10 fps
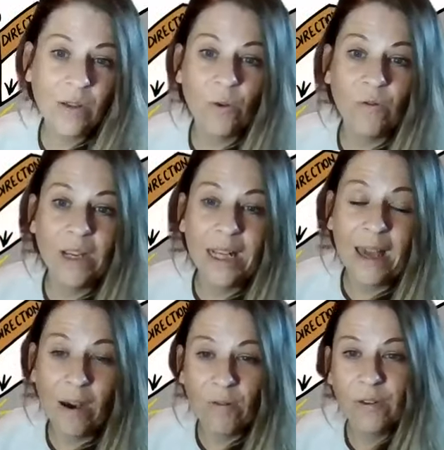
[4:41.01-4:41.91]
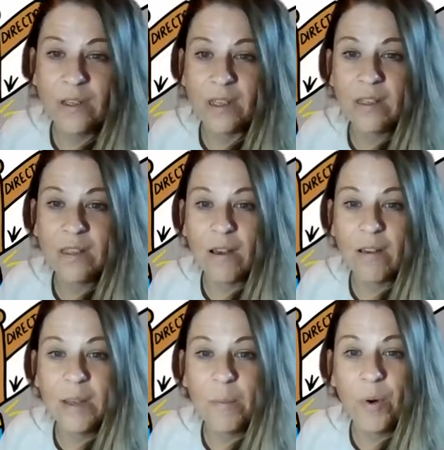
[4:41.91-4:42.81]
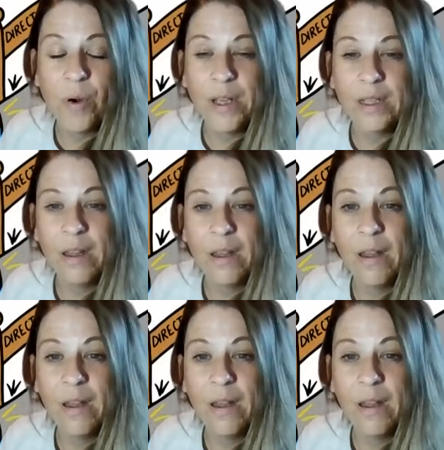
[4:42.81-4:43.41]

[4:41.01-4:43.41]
tool really helpful as a starting point